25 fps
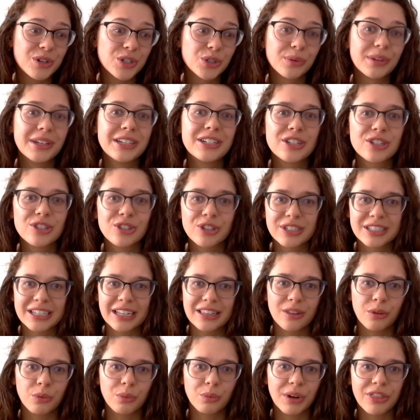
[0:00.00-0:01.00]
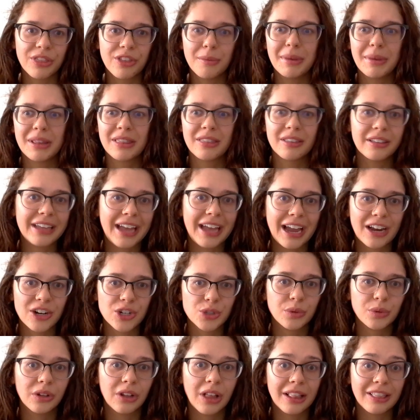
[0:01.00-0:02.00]
which really just looks at the rhythm and the
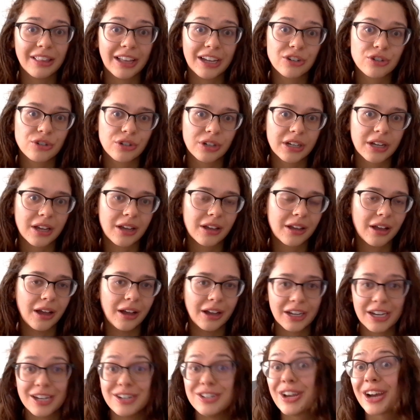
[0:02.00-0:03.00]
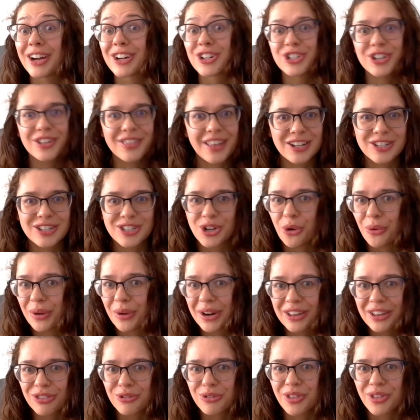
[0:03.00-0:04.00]
actual electric conduction that's going